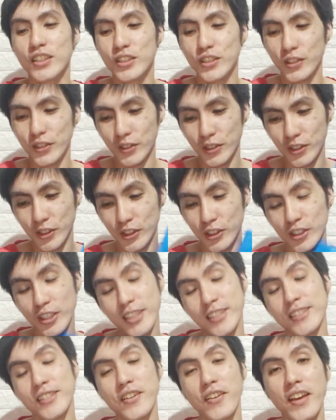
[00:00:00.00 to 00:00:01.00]
So
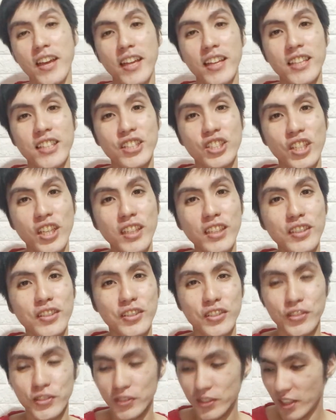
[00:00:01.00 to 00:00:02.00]
let's go ahead and check
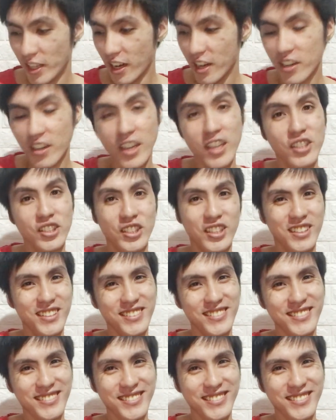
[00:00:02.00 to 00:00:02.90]
yung AirAsia.